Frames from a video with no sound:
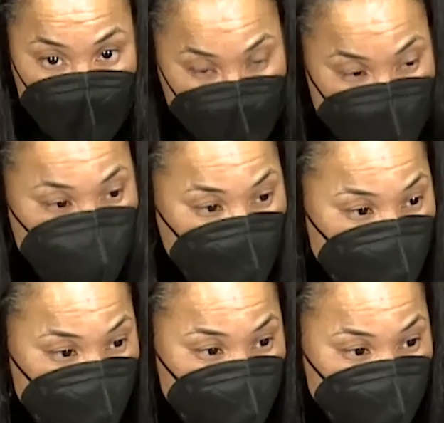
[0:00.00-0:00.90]
that's
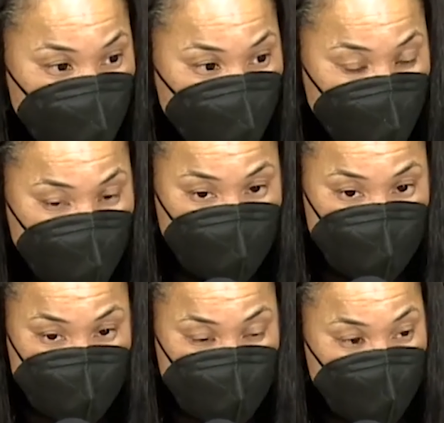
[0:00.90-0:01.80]
why we we've had the
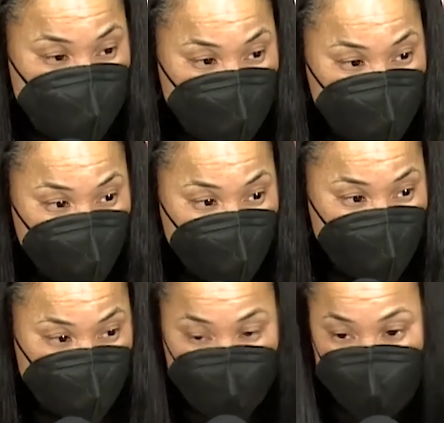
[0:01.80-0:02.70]
success that we've
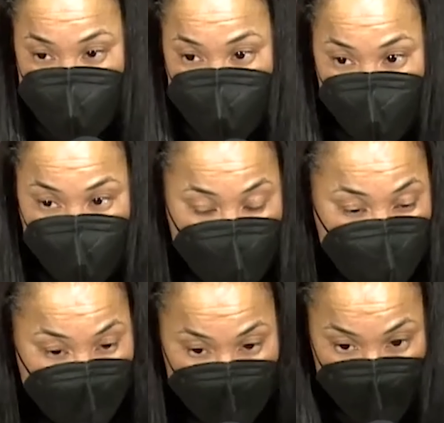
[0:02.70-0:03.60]
had in the history of
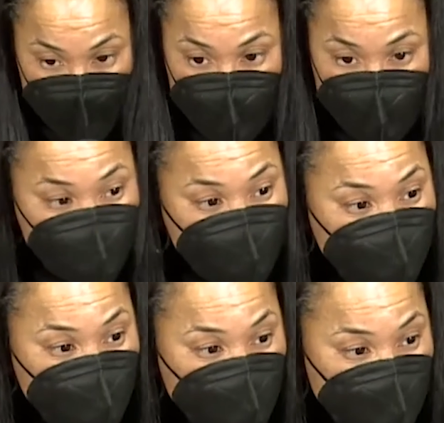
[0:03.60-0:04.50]
our you know of our
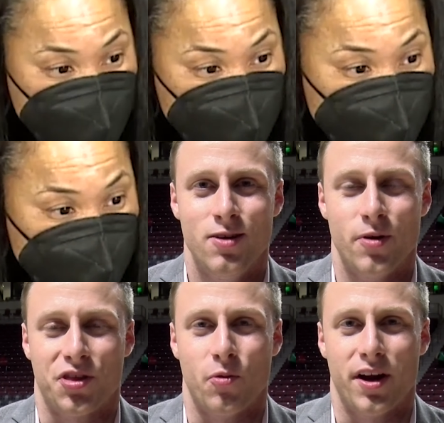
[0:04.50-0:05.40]
program.
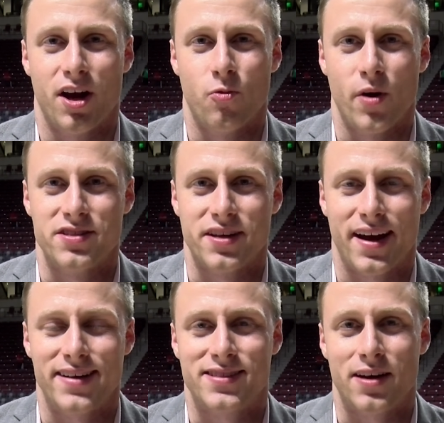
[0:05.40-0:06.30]
With the win on Wednesday
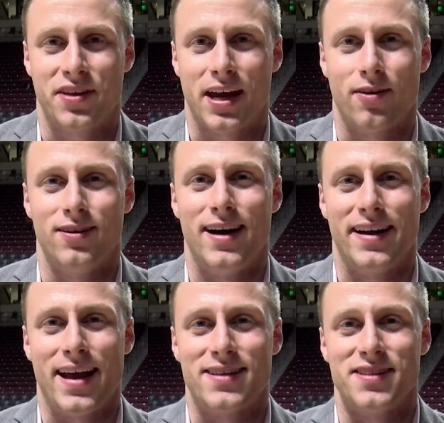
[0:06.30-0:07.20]
night, South
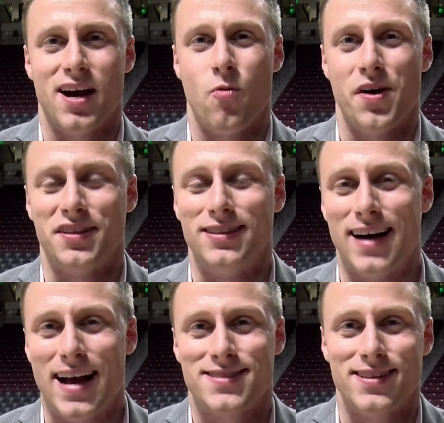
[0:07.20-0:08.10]
Carolina has now won the
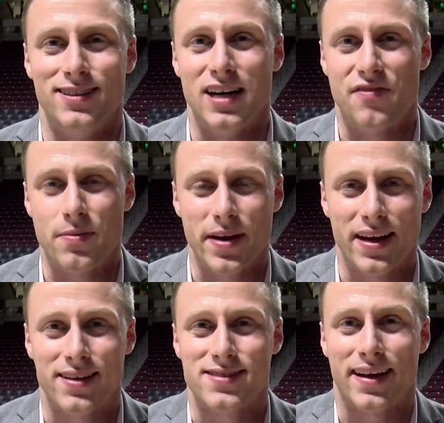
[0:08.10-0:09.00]
last 11
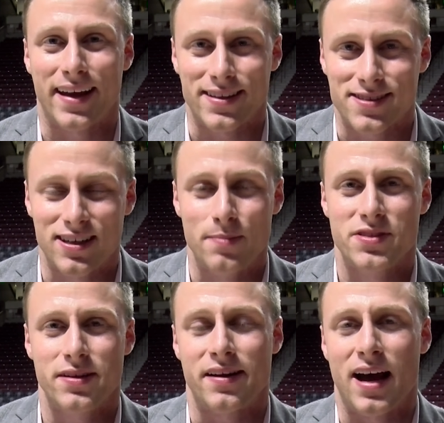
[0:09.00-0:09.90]
meetings against
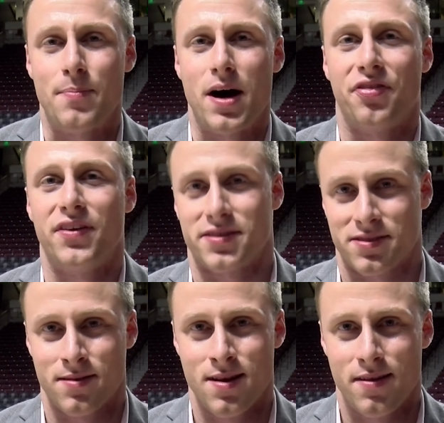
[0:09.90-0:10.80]
Clemson. And how about
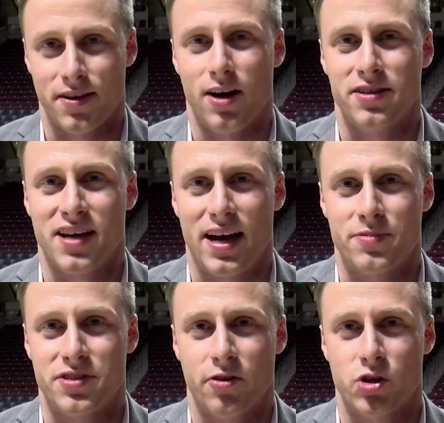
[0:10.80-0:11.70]
this? The all-time
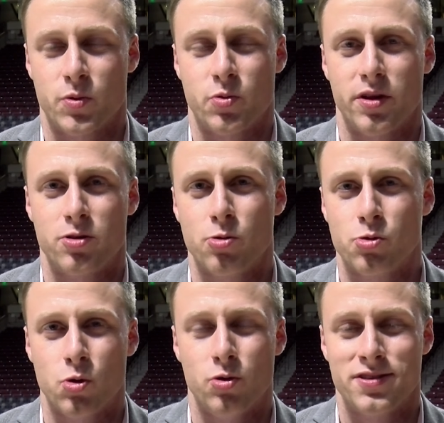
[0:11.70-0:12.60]
series between the two
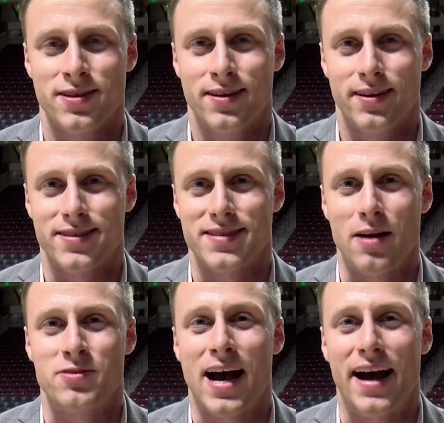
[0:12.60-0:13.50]
schools, it's
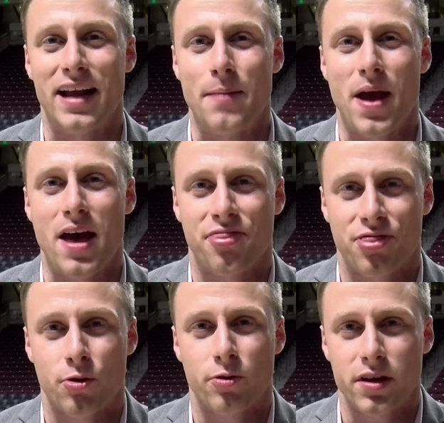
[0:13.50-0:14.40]
now tied up at
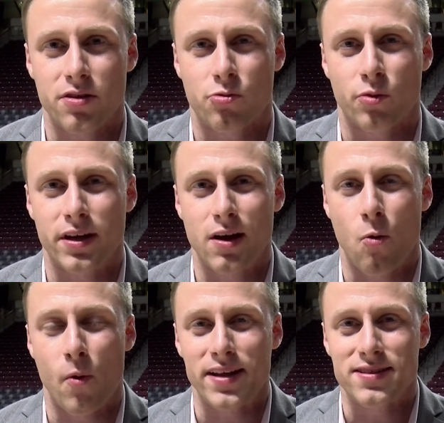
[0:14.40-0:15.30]
33
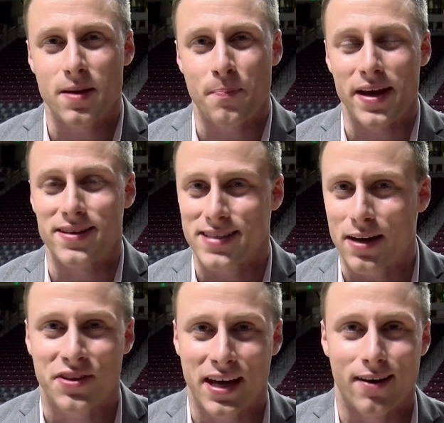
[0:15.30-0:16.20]
wins apiece.
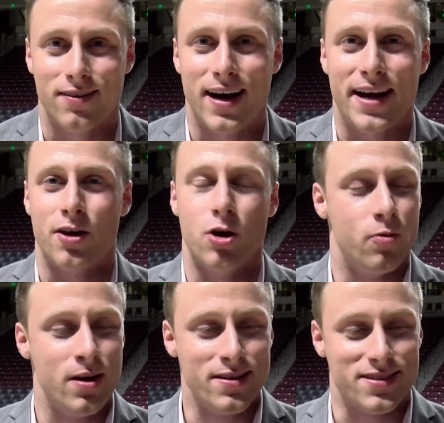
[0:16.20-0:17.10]
South Carolina, who
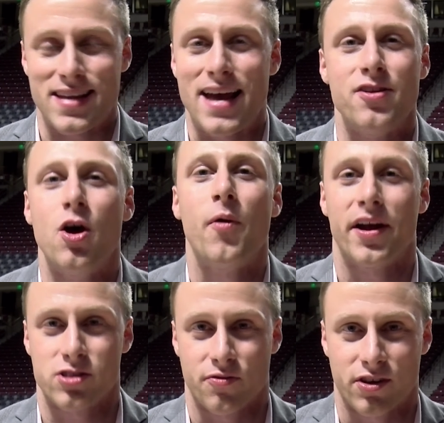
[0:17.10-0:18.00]
just had no
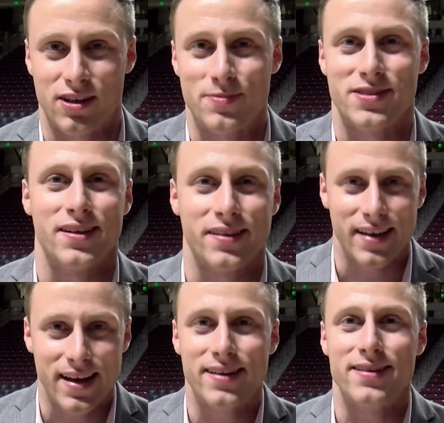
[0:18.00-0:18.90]
answer for Clemson in
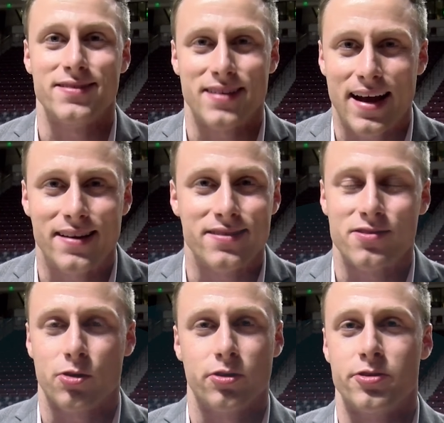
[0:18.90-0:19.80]
80s, 90s,
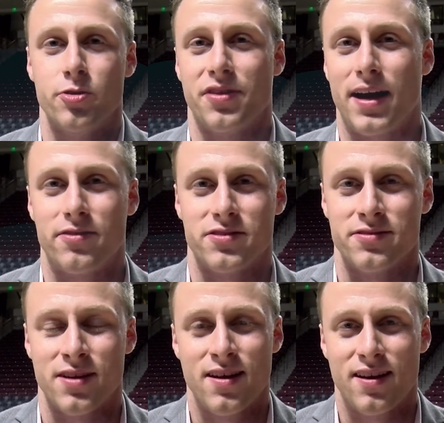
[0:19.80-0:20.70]
and early
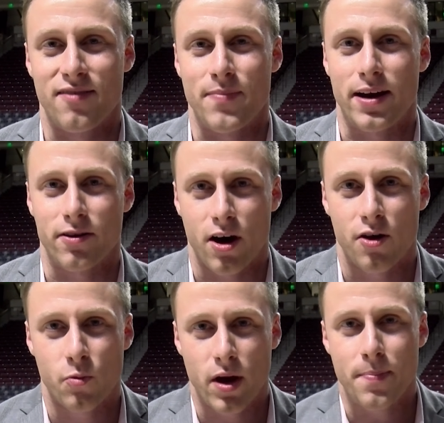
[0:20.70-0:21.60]
2000s, have battled all
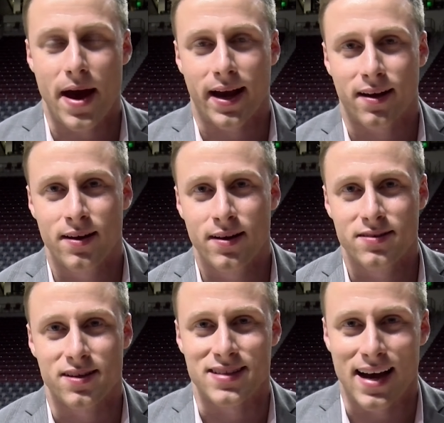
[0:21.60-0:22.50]
the way back
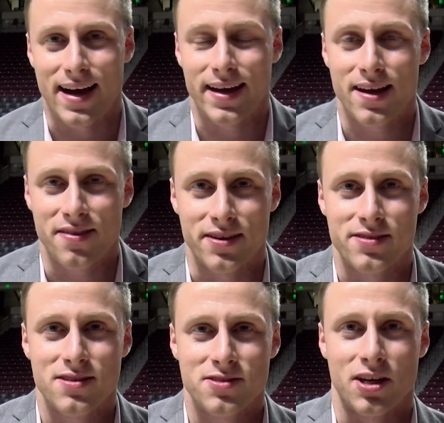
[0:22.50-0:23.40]
to tie
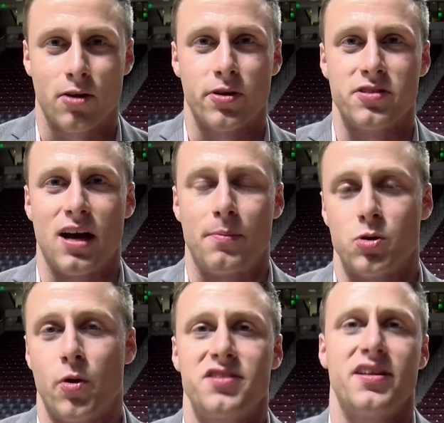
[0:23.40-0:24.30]
this series up.
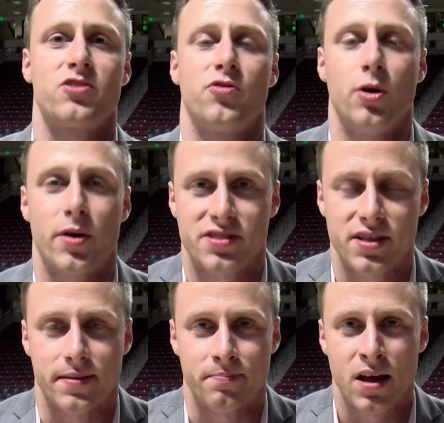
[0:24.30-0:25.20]
So what's next for
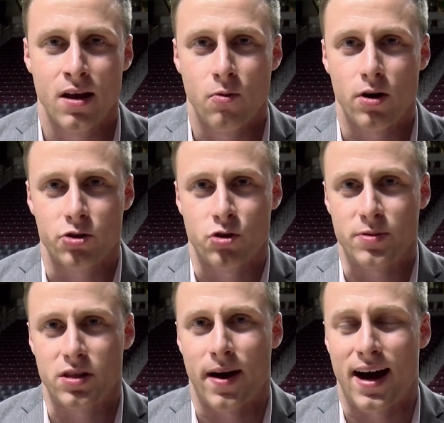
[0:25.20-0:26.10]
USC? Well, a trip
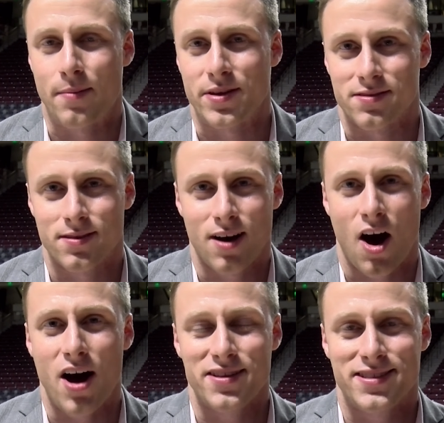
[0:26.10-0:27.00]
to the Bahamas
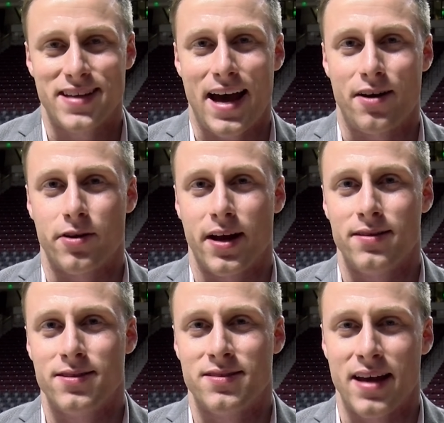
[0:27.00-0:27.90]
on Saturday
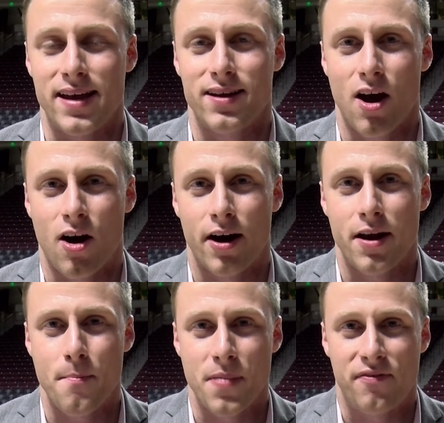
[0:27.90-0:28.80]
to take
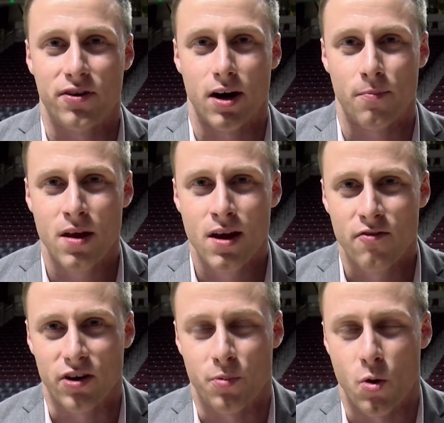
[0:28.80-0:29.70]
on Buffalo.
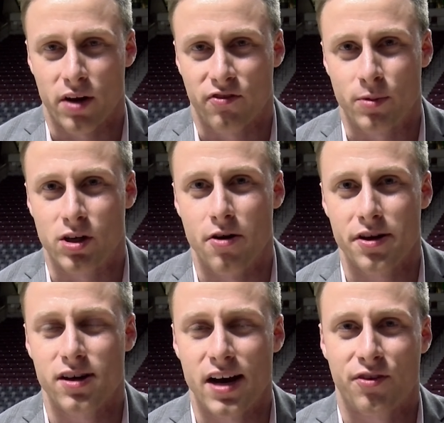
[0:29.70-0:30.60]
Reporting from
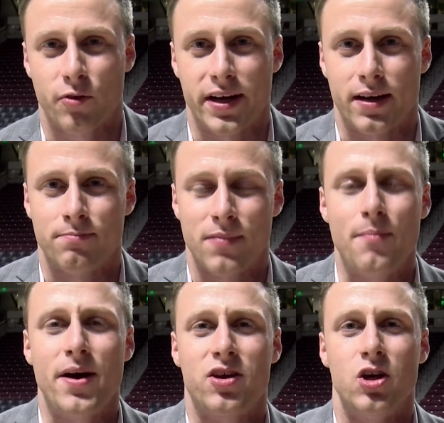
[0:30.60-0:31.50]
Colonial Life Arena,
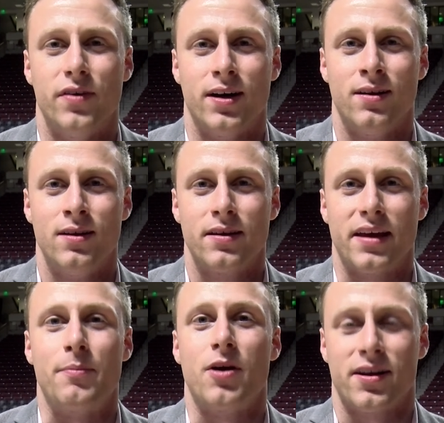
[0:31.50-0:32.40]
I'm Mike Uva,
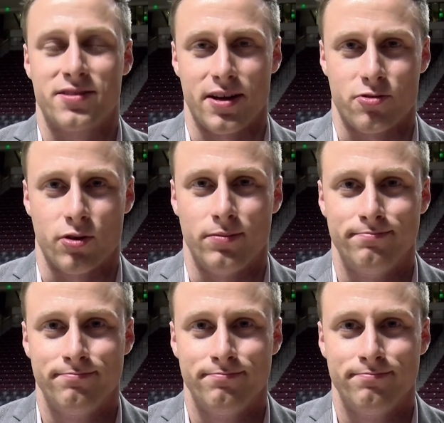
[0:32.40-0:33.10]
Gamecock Central.